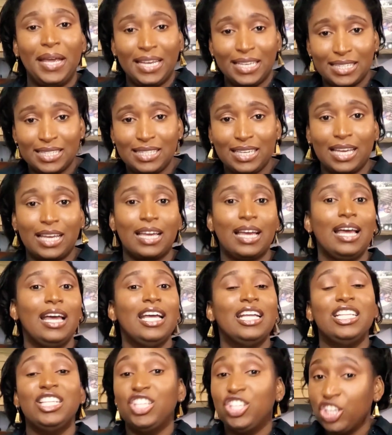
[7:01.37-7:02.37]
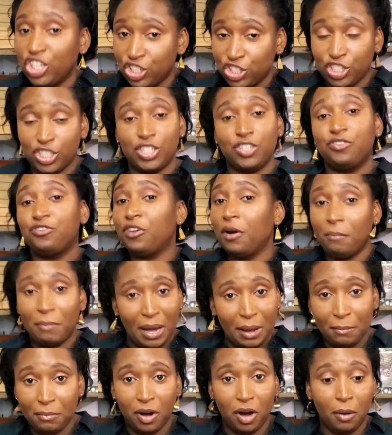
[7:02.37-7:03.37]
basic dishes from
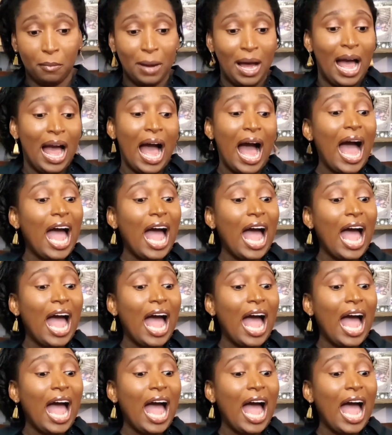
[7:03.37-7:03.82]
my mom.